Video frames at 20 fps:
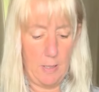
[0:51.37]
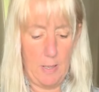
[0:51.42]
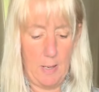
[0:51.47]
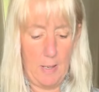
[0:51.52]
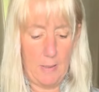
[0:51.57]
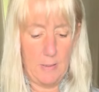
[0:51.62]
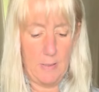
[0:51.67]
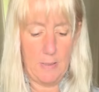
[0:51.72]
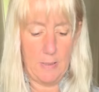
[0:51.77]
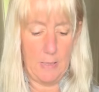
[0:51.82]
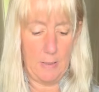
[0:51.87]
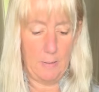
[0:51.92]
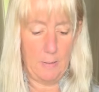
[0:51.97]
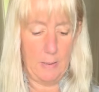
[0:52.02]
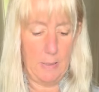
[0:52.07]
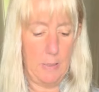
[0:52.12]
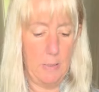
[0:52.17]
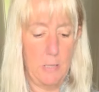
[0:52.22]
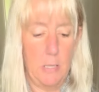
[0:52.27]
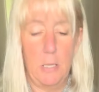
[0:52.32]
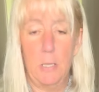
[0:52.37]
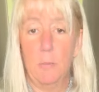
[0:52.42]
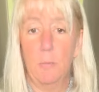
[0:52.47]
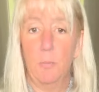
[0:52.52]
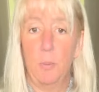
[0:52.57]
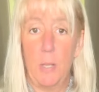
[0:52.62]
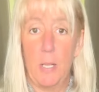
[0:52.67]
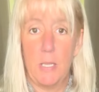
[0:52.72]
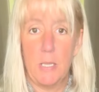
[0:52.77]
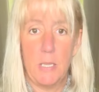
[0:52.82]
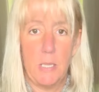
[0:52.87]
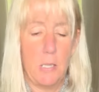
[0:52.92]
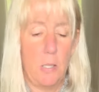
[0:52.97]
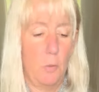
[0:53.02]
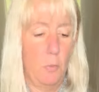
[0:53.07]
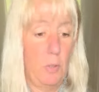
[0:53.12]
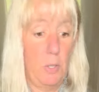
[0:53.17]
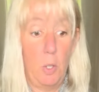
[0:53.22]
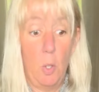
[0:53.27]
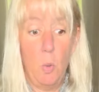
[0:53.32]
accidentally didn't press
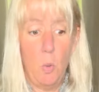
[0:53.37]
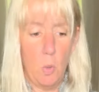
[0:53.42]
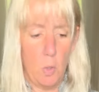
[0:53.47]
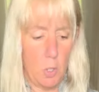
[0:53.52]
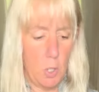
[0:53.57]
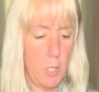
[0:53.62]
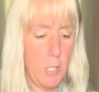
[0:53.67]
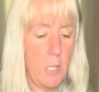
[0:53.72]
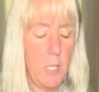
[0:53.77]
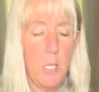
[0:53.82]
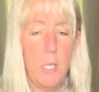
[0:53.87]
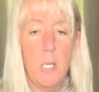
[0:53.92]
record